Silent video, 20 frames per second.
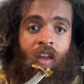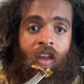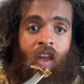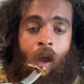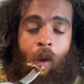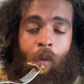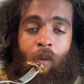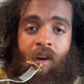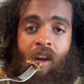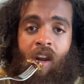the
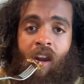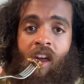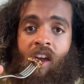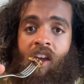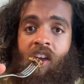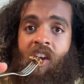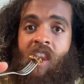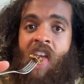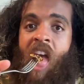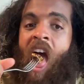Cowardly
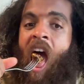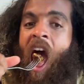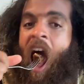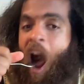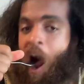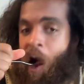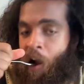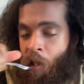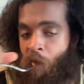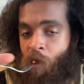Lion
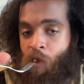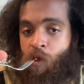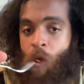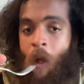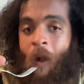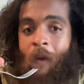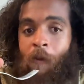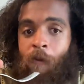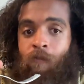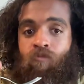
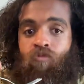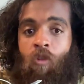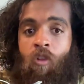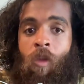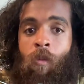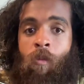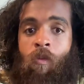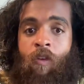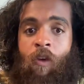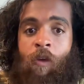in
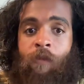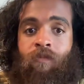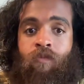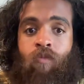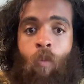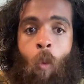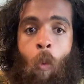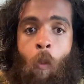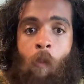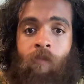the movie.
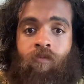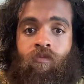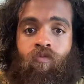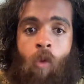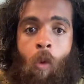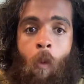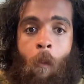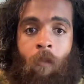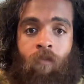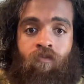
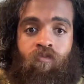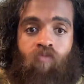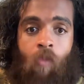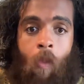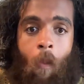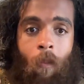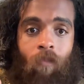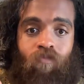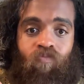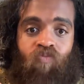
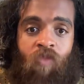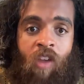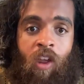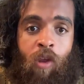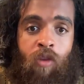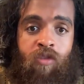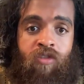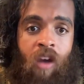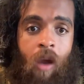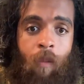
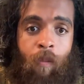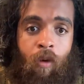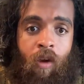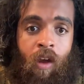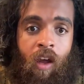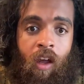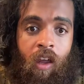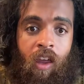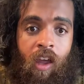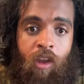Thank you, Chopper
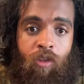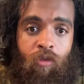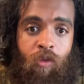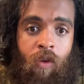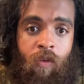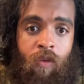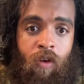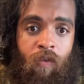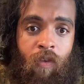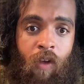
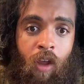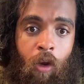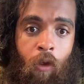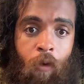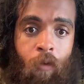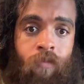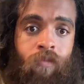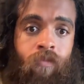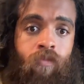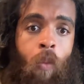K3 for the
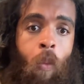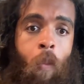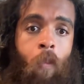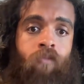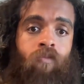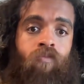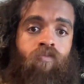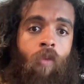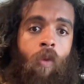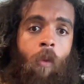follow.
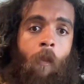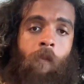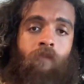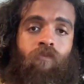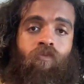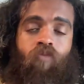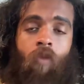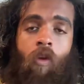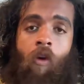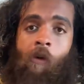
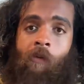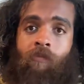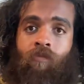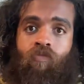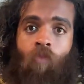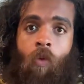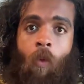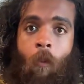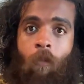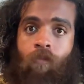
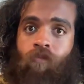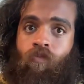Um,